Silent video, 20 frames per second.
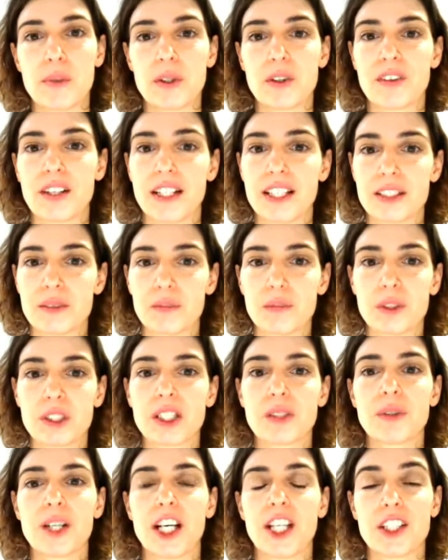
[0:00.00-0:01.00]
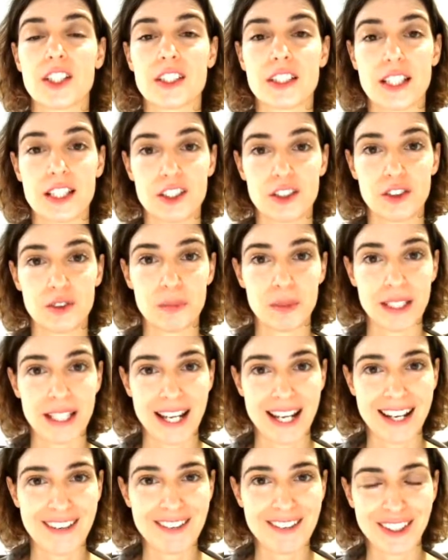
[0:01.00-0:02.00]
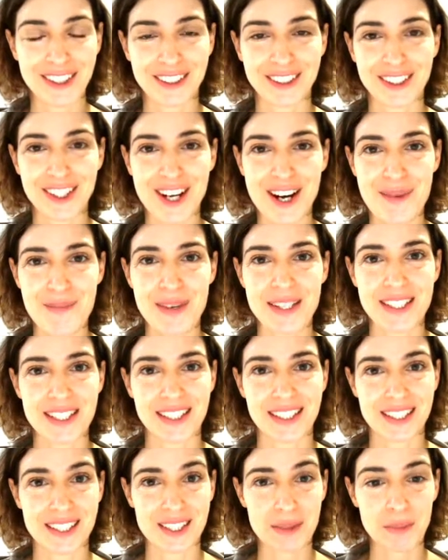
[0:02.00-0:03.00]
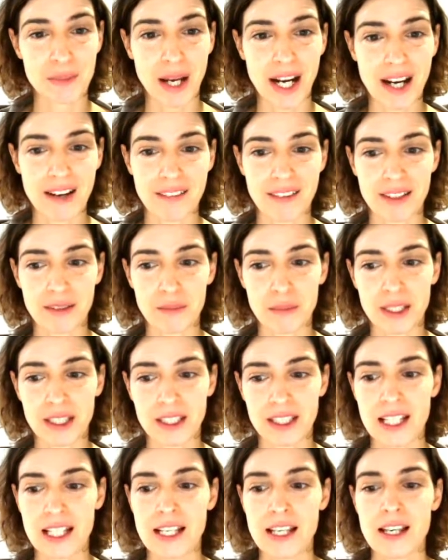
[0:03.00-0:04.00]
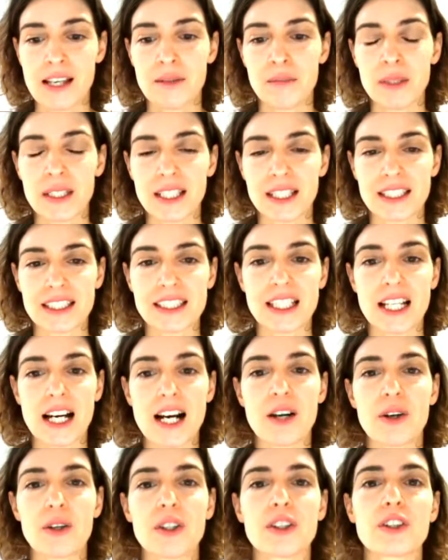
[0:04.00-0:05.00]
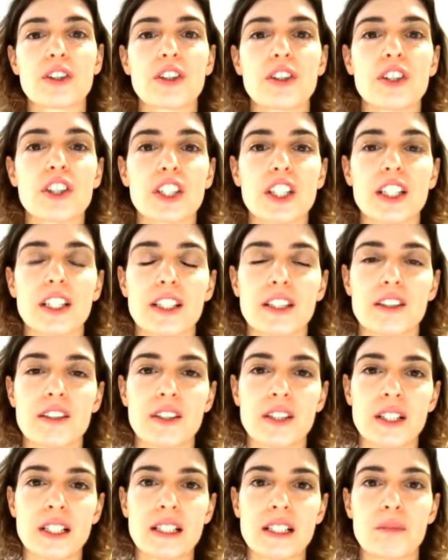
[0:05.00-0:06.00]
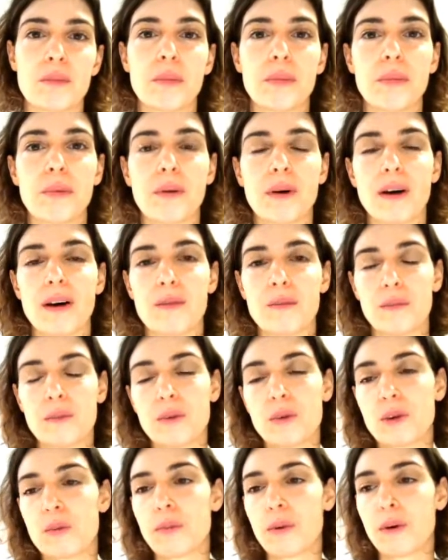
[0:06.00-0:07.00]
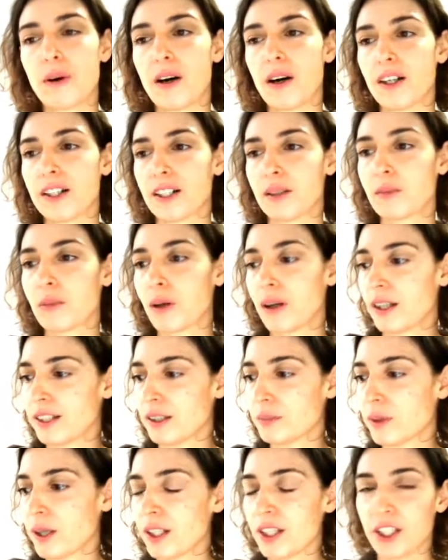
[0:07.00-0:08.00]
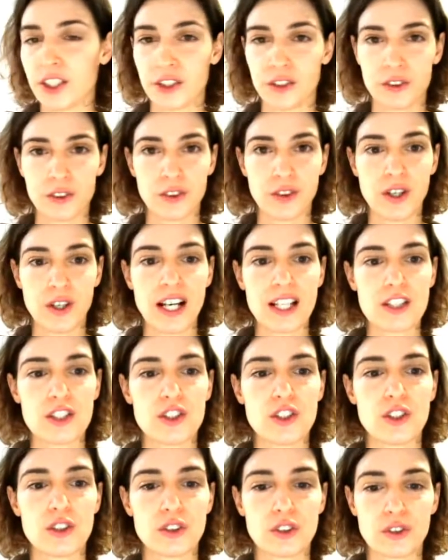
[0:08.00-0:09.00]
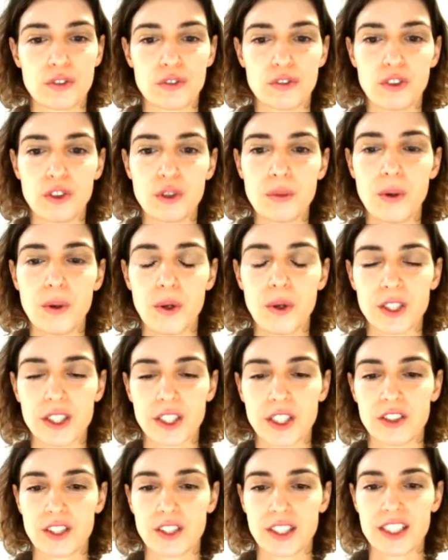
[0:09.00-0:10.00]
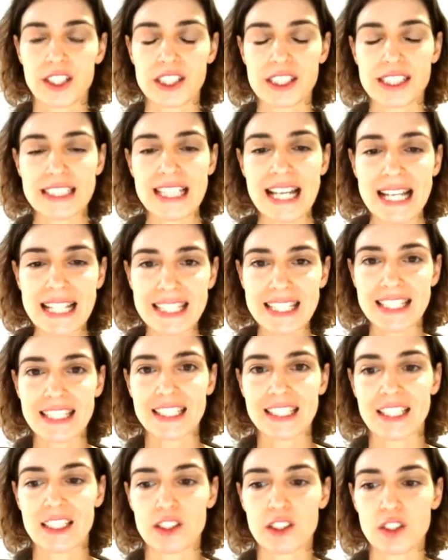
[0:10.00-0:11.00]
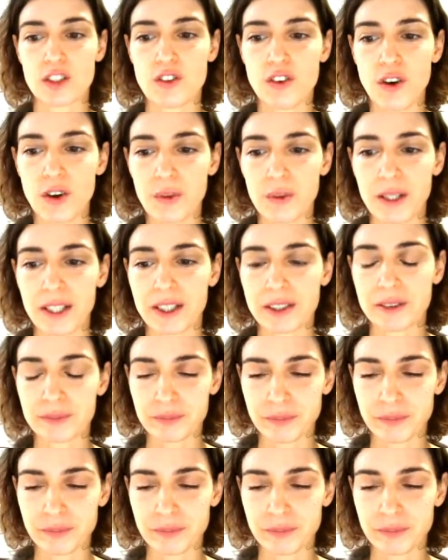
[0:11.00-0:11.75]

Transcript: you raise more questions as you've been having on the comments and inspiring me because now you're looking at broad, more broad and broad and broad, and you know, as your viewpoint and your understanding is growing,